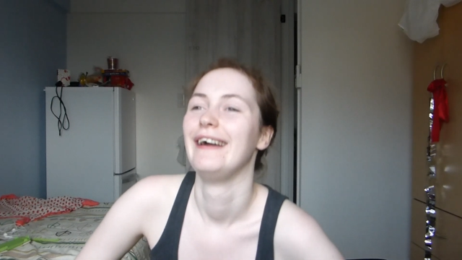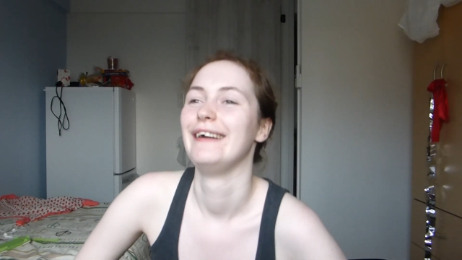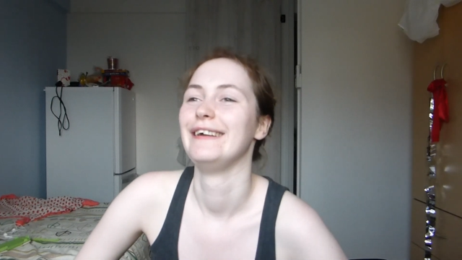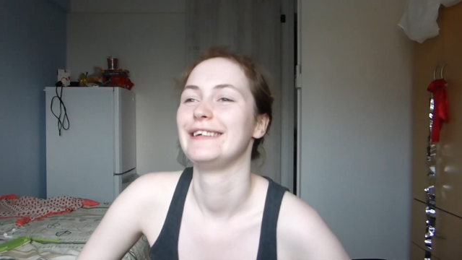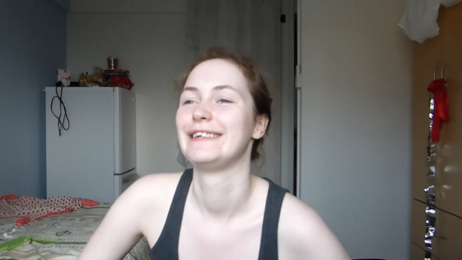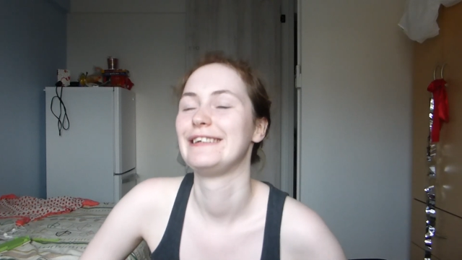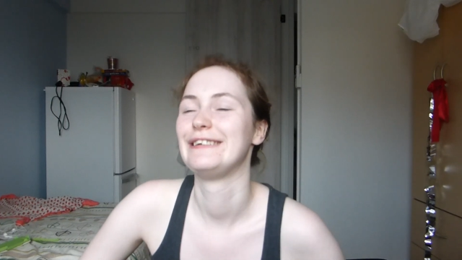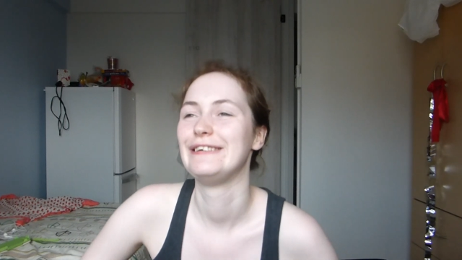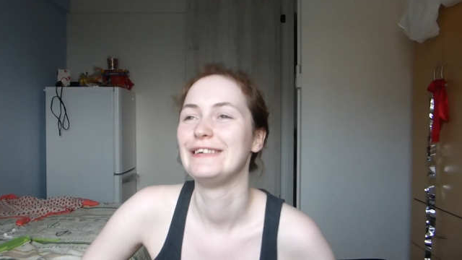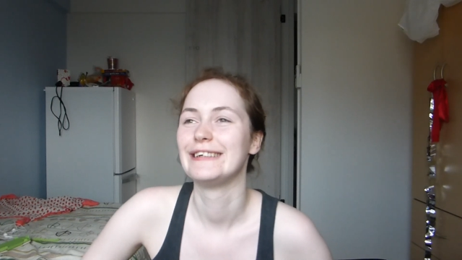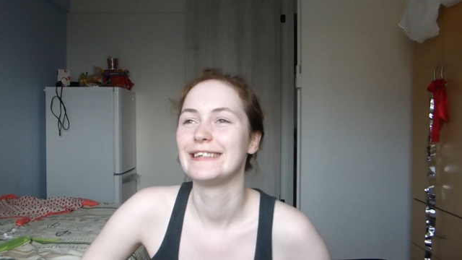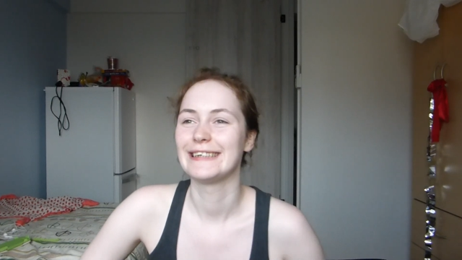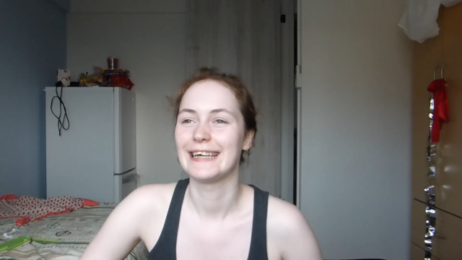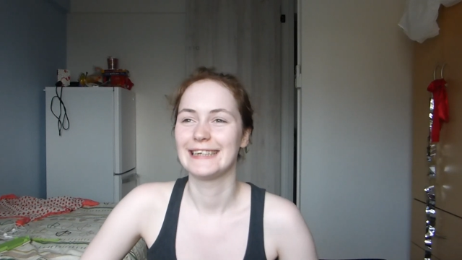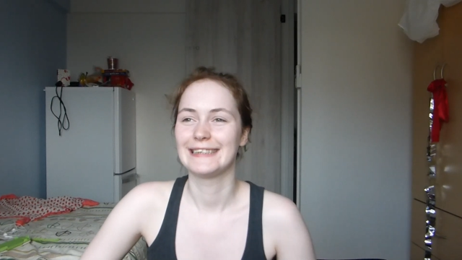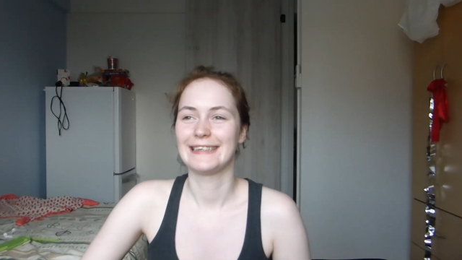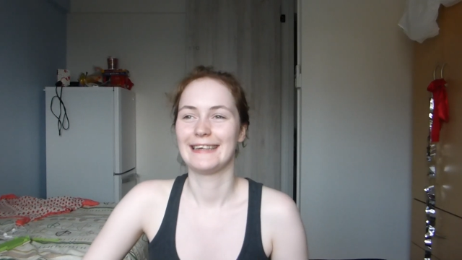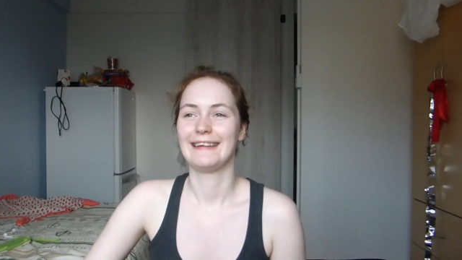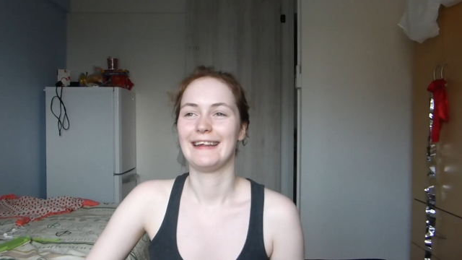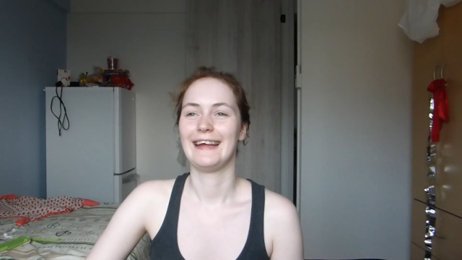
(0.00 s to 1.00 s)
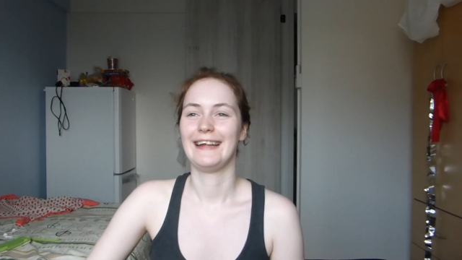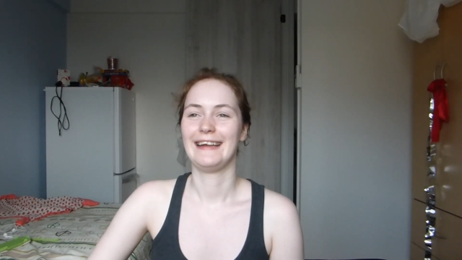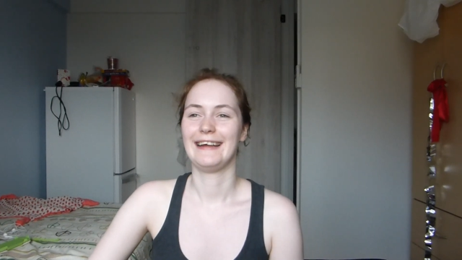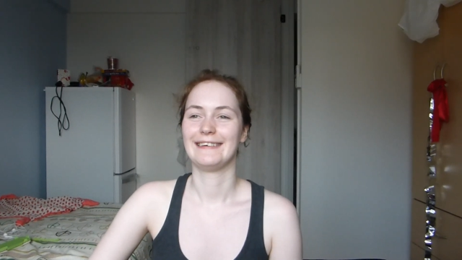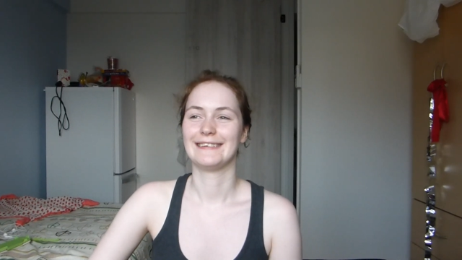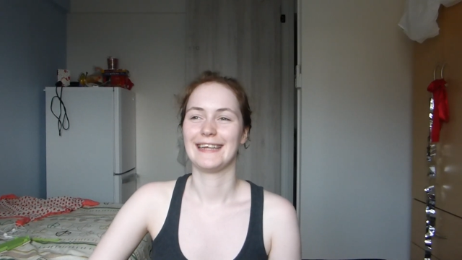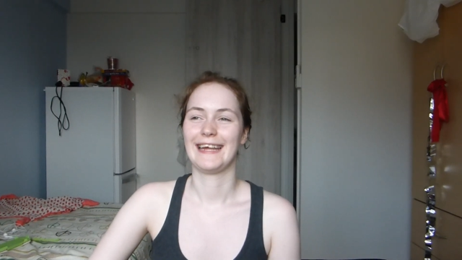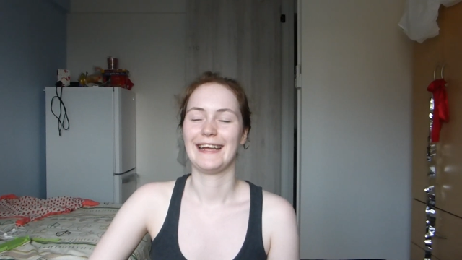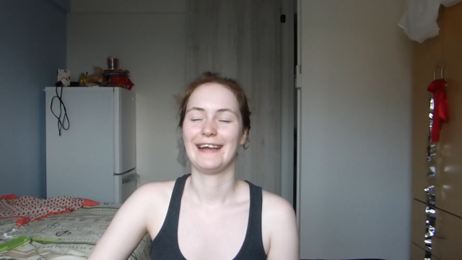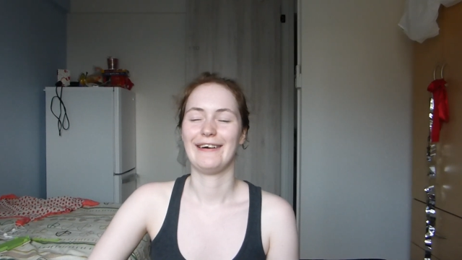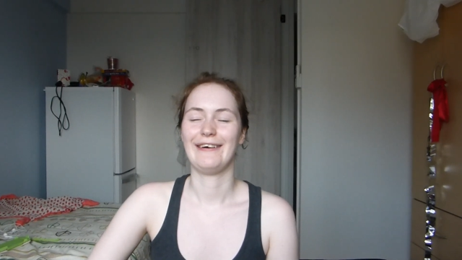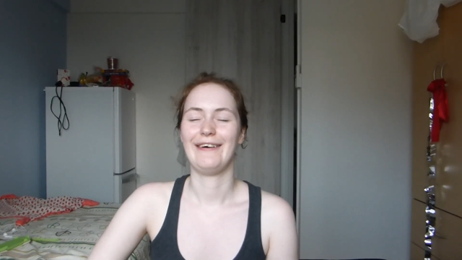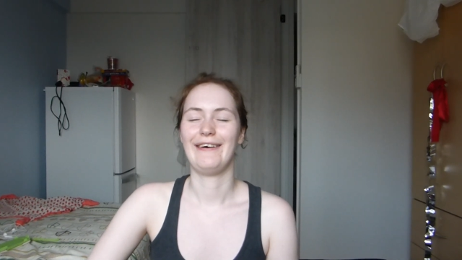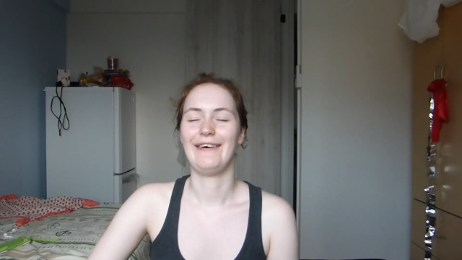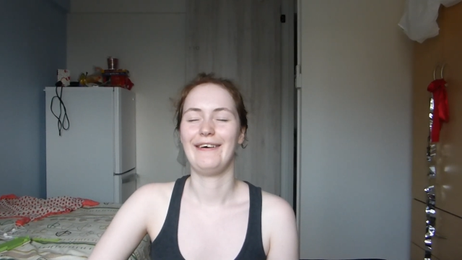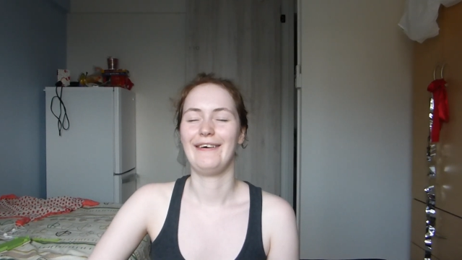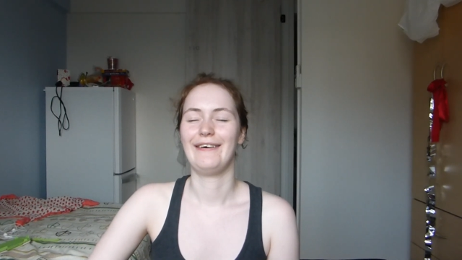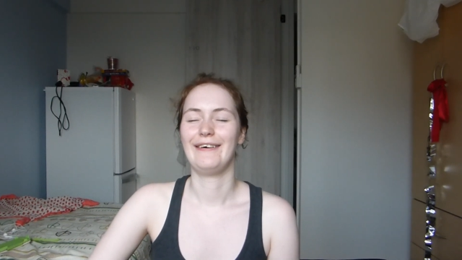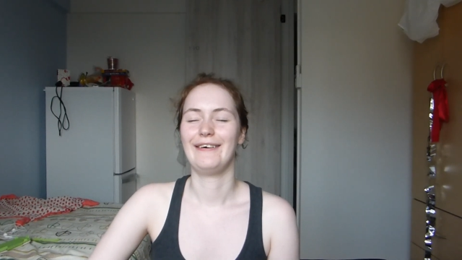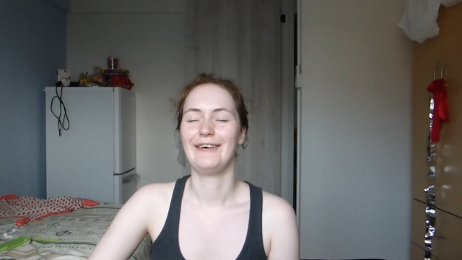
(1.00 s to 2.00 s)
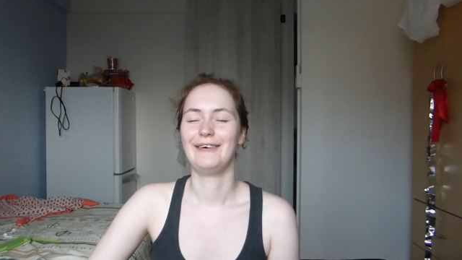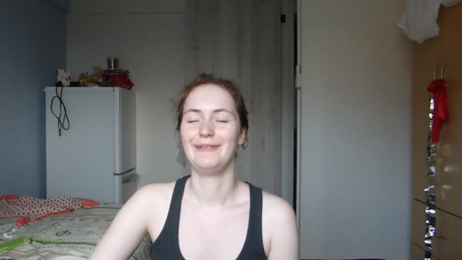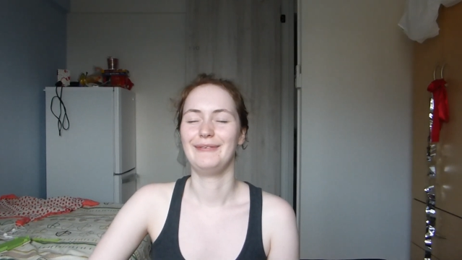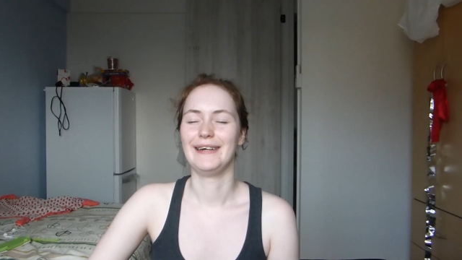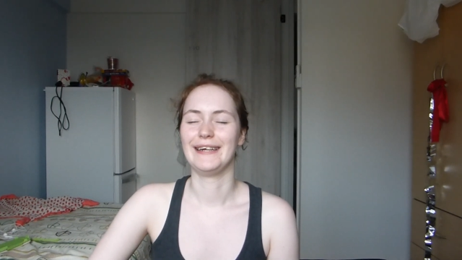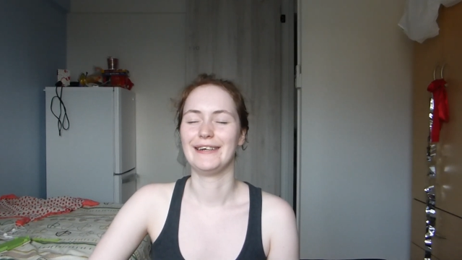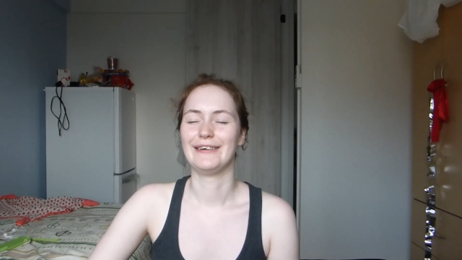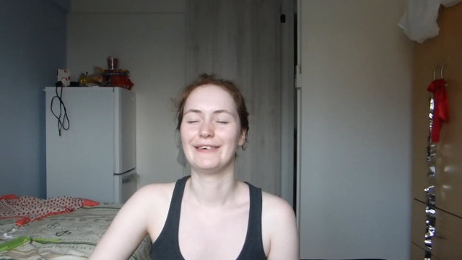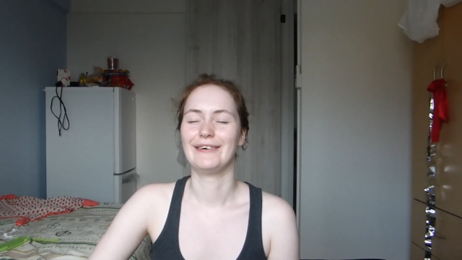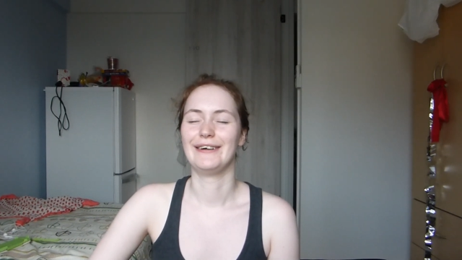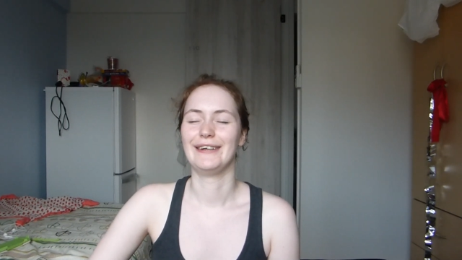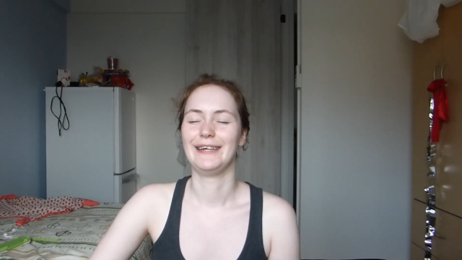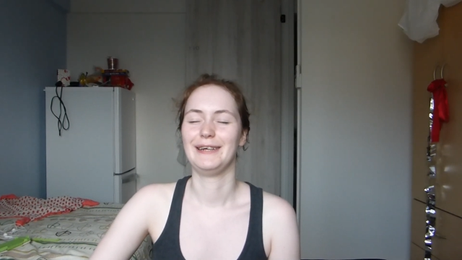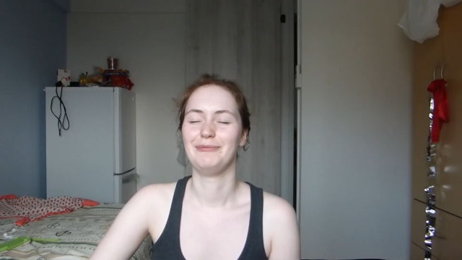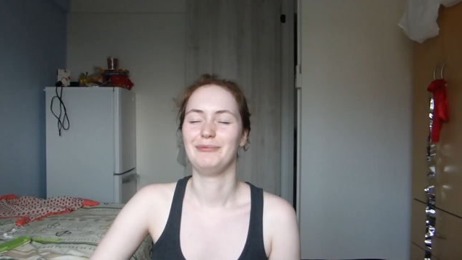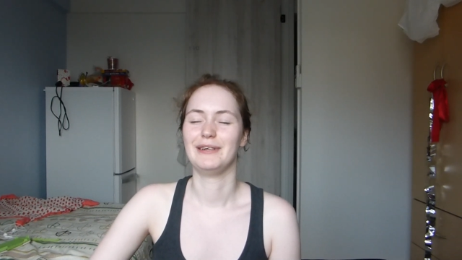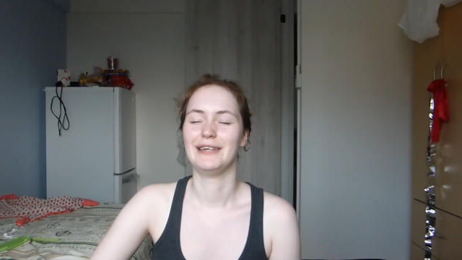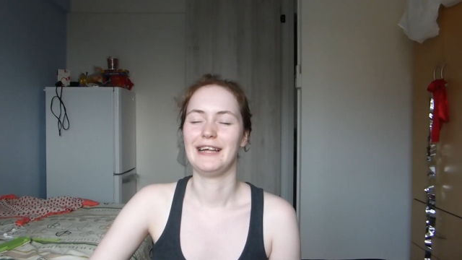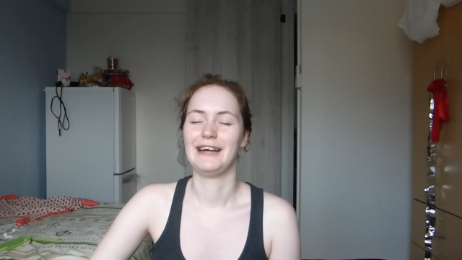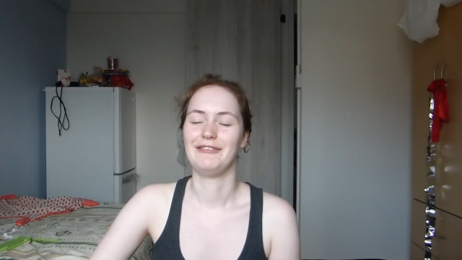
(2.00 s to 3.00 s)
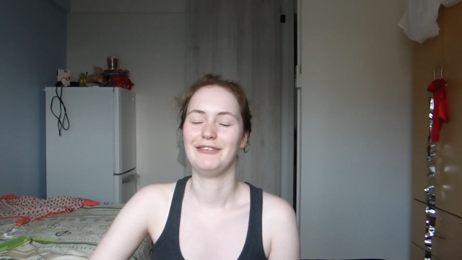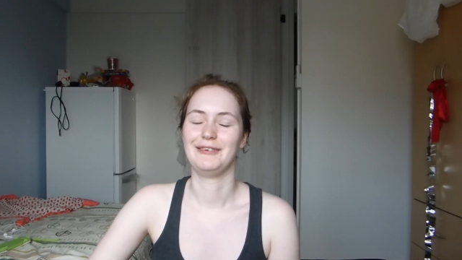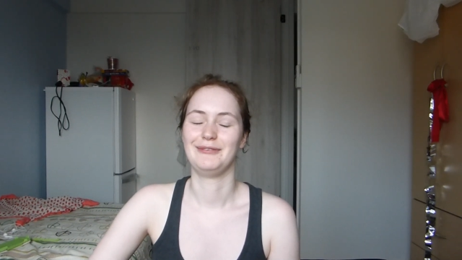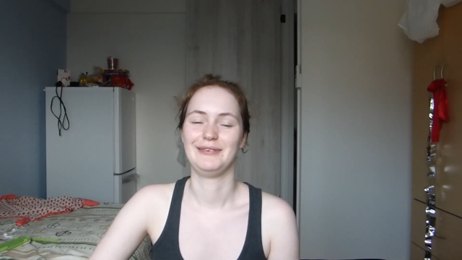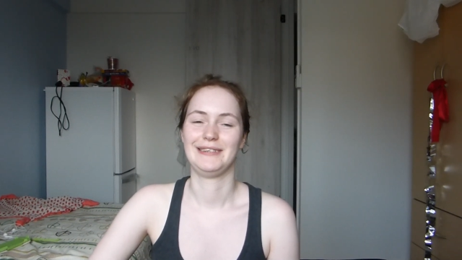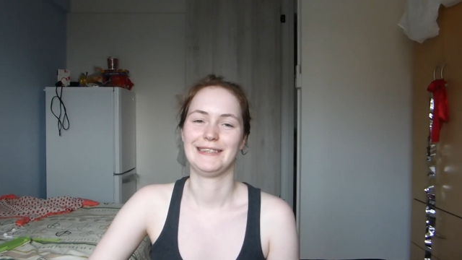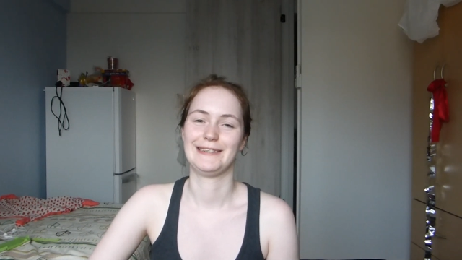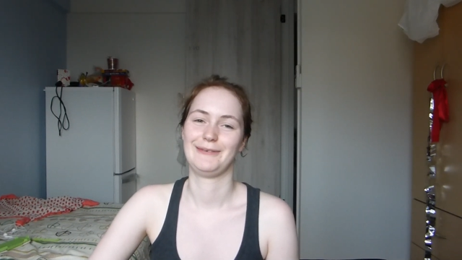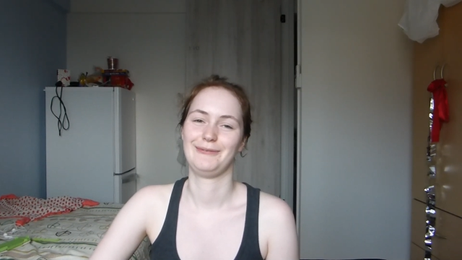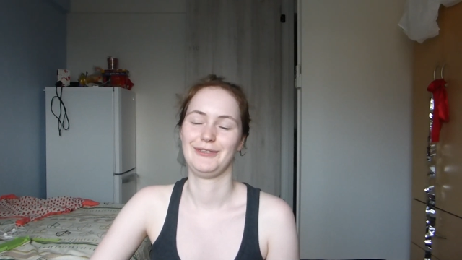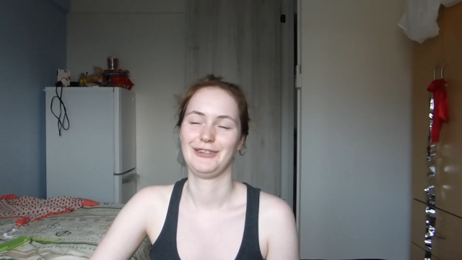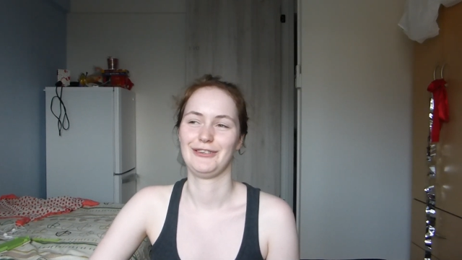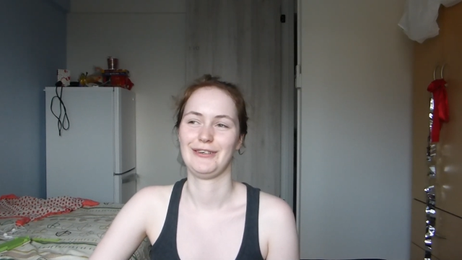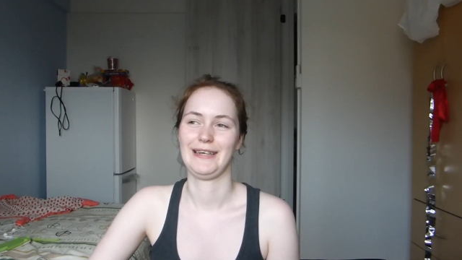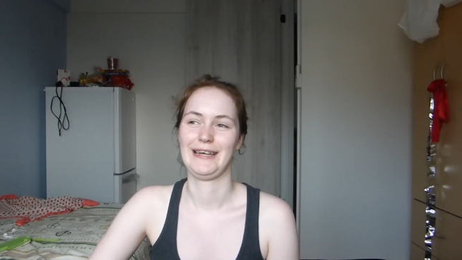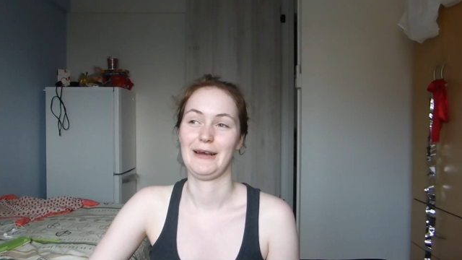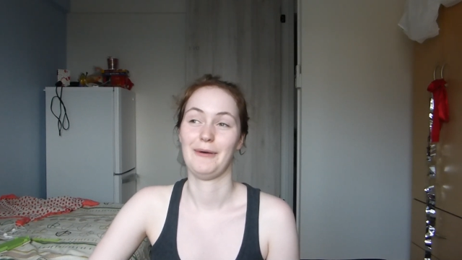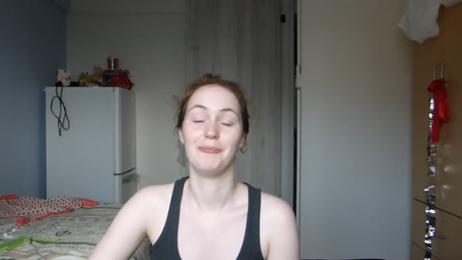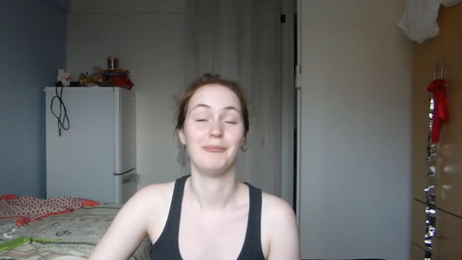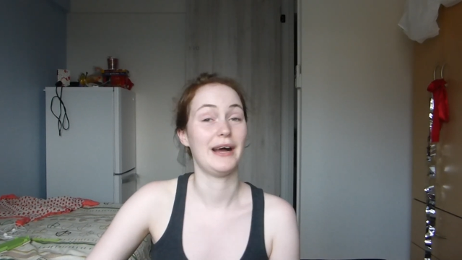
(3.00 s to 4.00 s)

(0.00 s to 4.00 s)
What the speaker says: As soon as I said that, and I was like, oh my god, he'd be laughing at me so much right now.